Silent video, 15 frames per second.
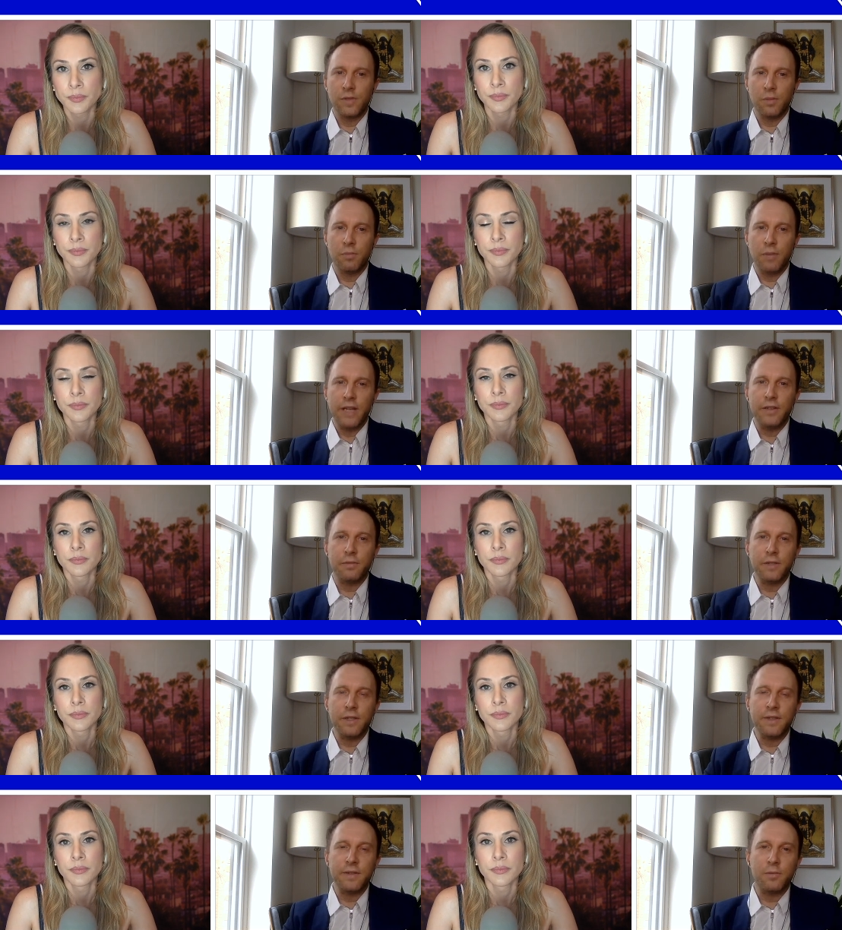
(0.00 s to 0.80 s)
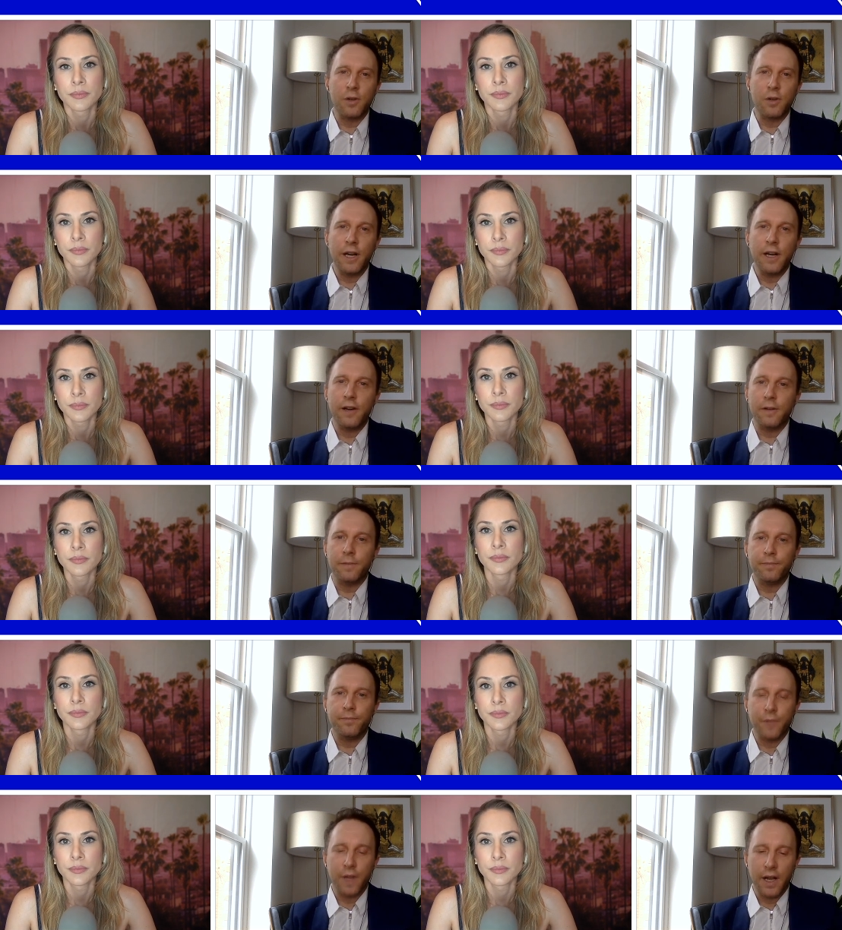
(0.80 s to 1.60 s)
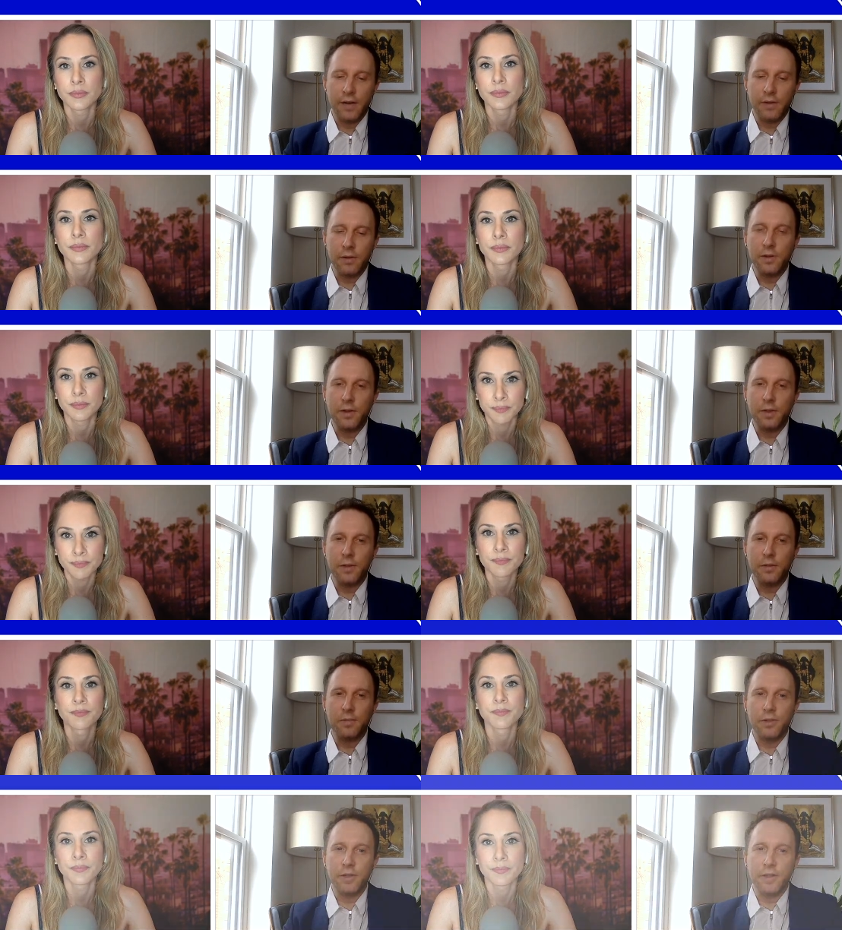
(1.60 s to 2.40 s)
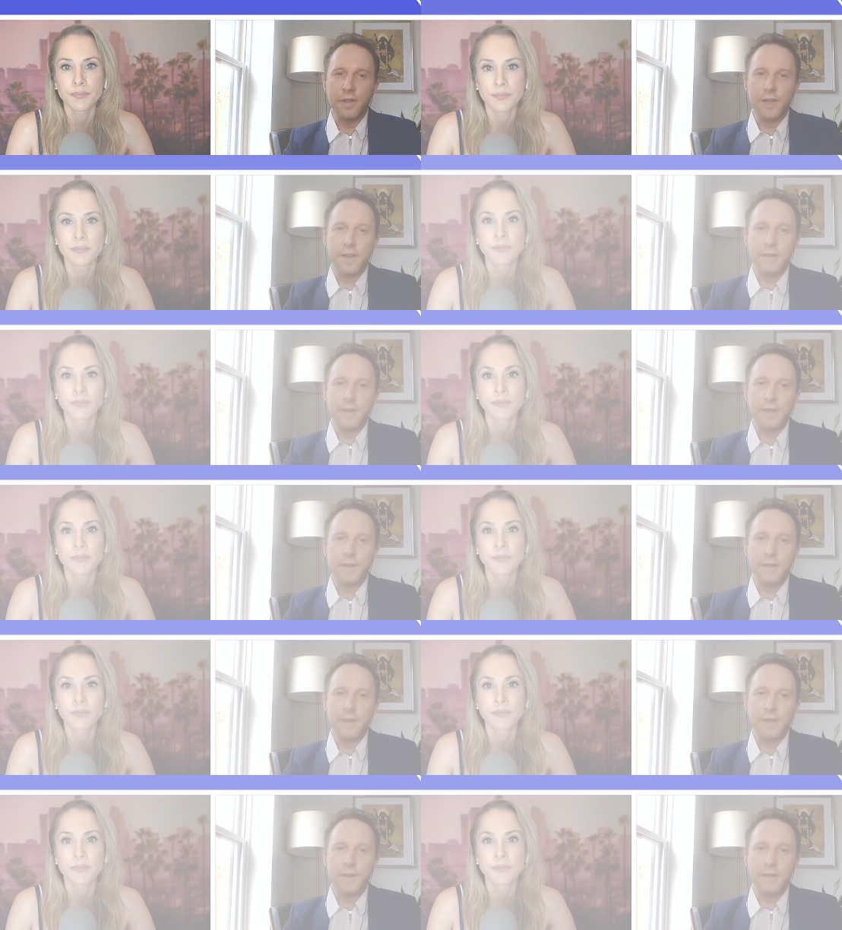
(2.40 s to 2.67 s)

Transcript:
Speaker 1: the major reason we're here i agree with you completely